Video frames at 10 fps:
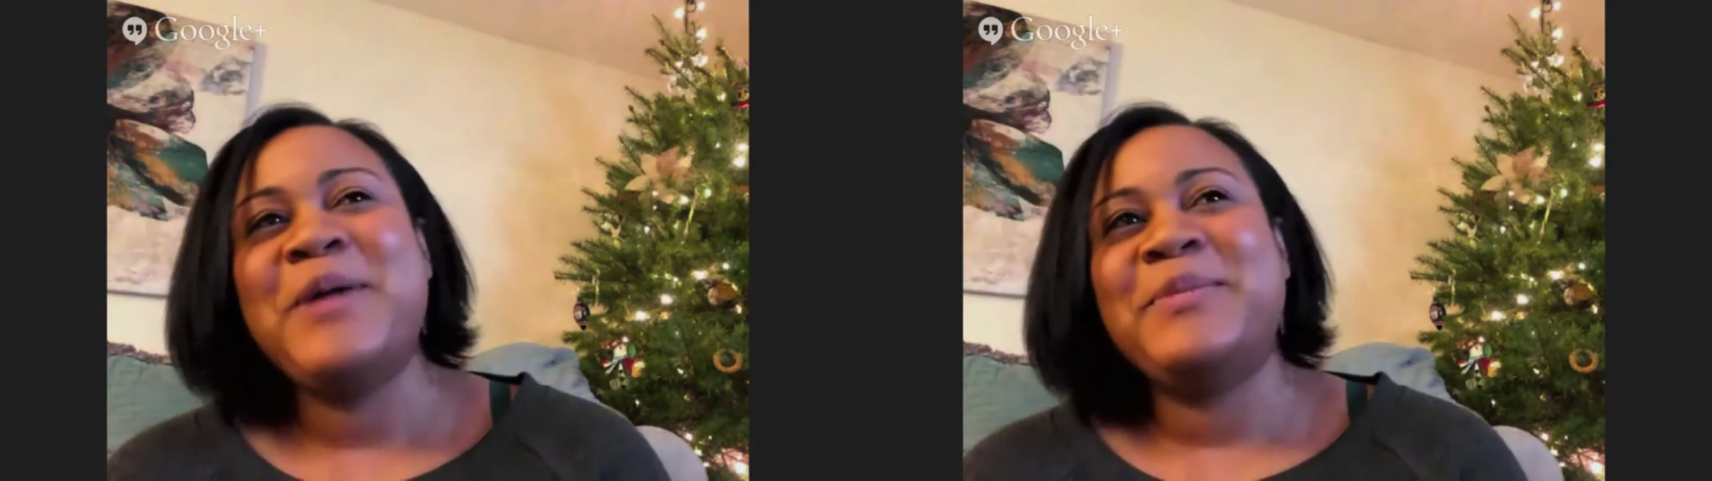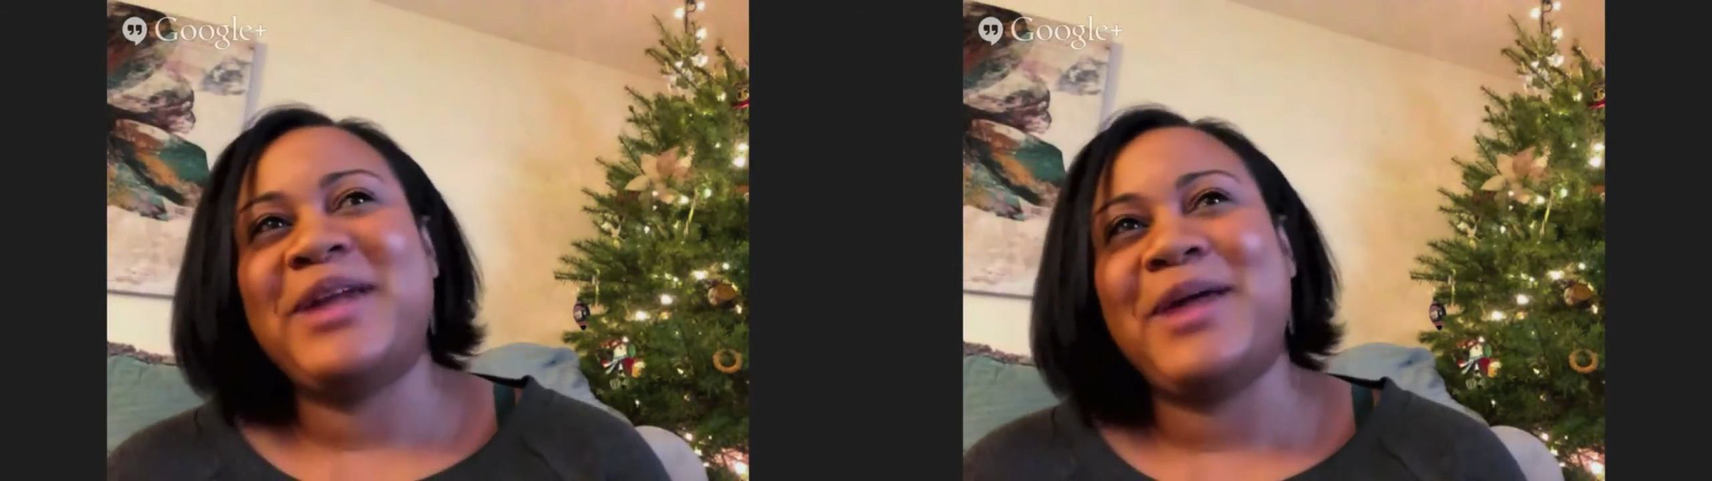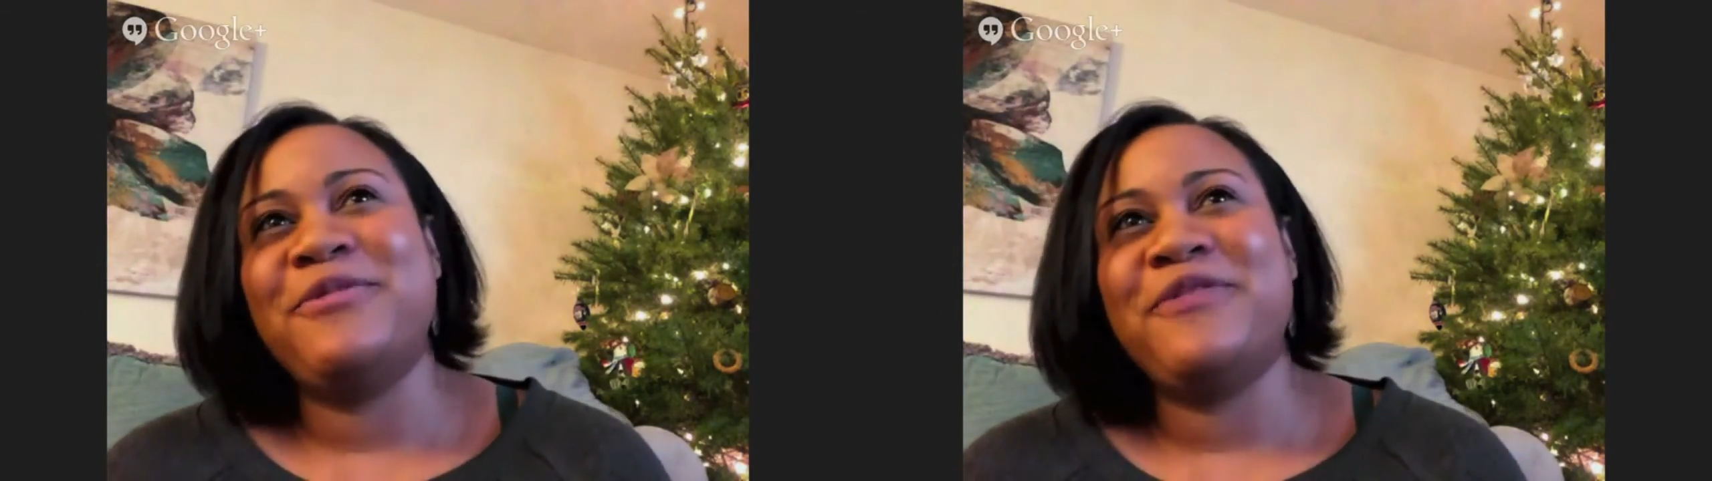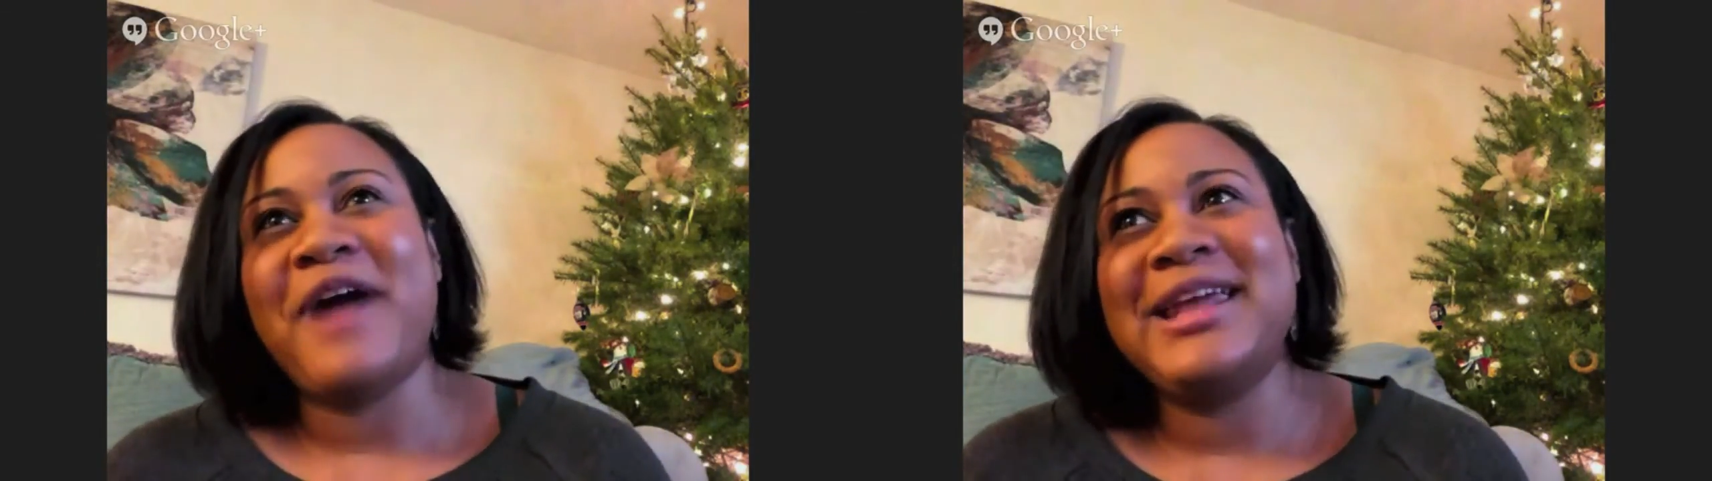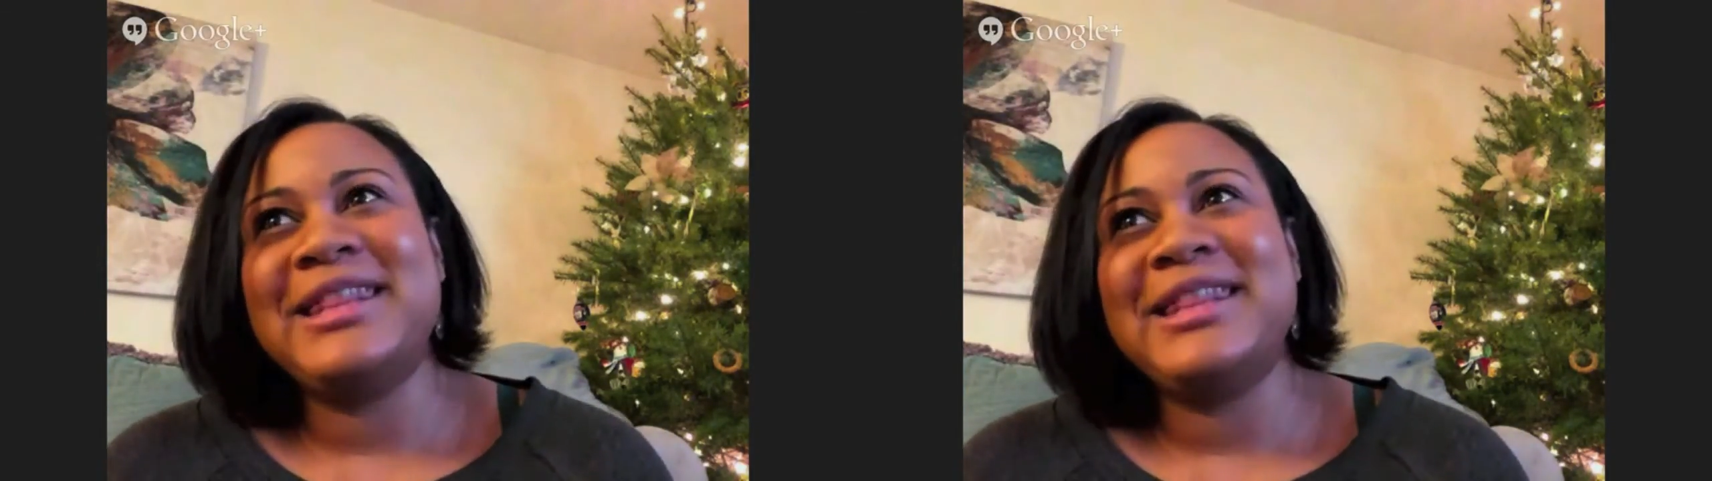but I'm
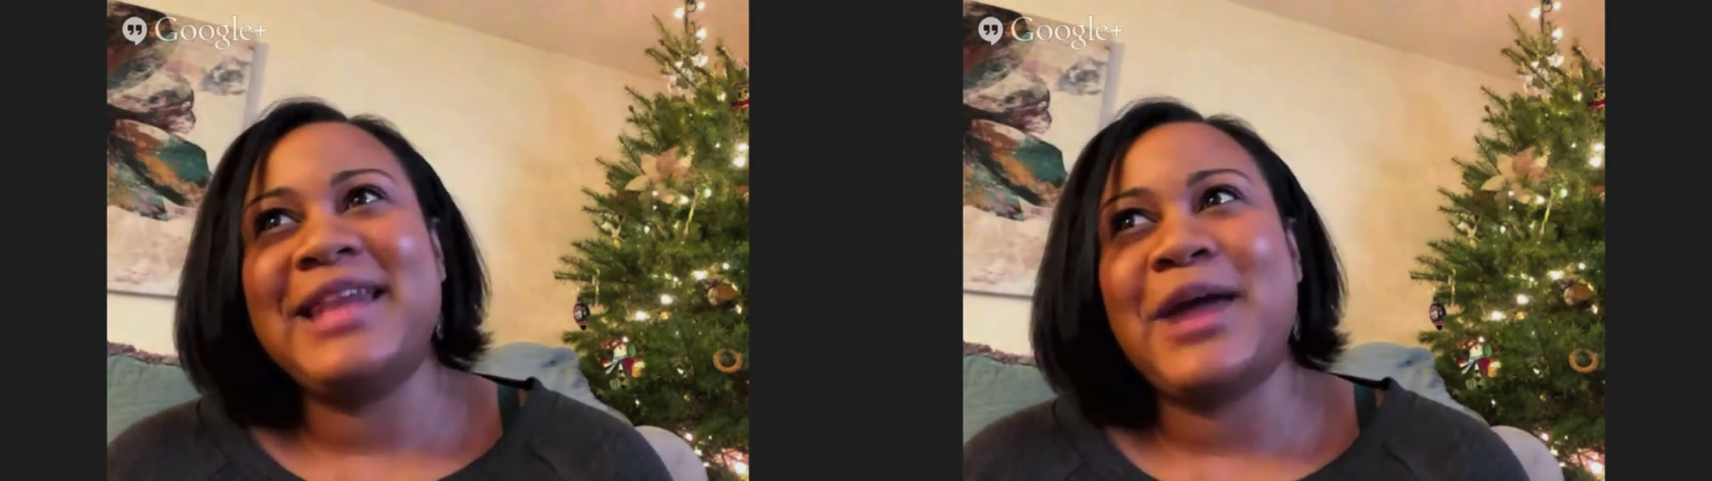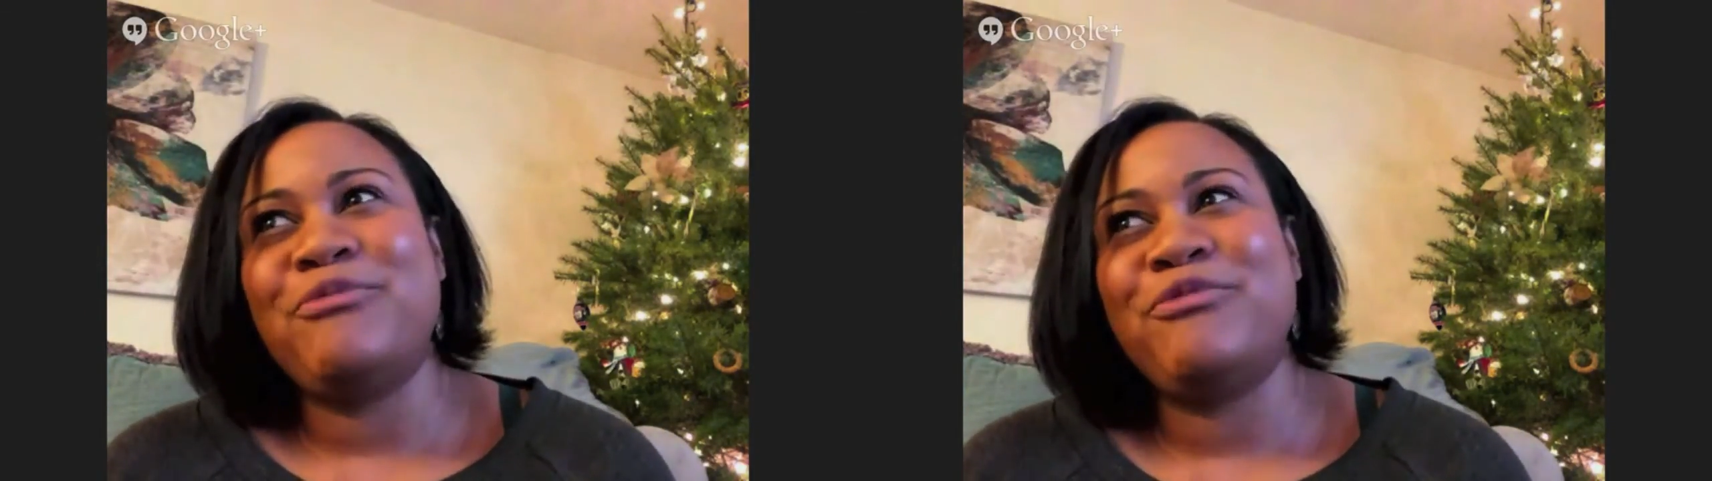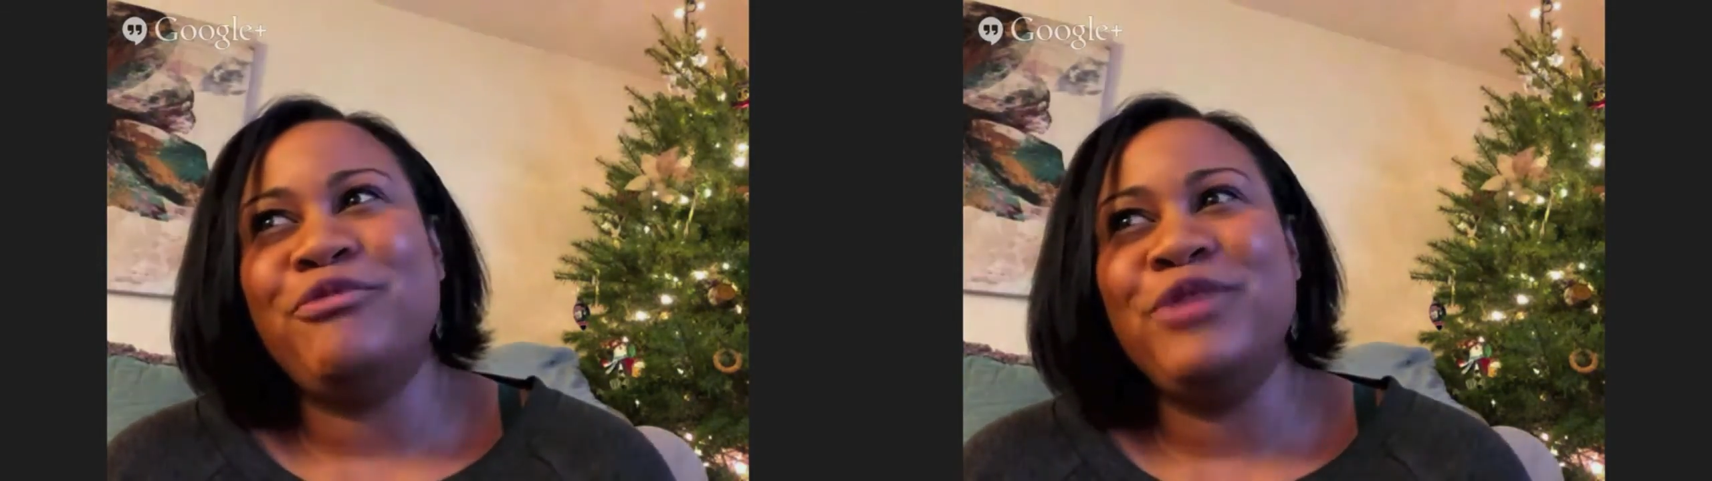finding that I'm